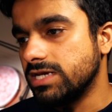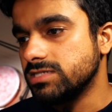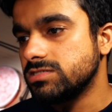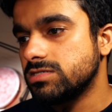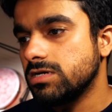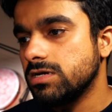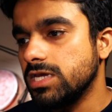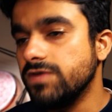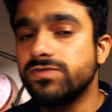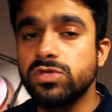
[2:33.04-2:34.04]
list,
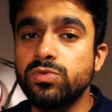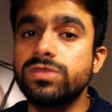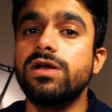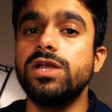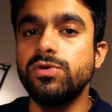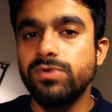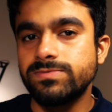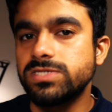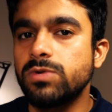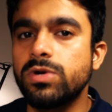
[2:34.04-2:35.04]
even though with our new
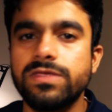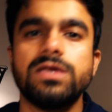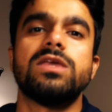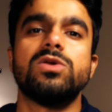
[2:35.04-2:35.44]
website we're thinking,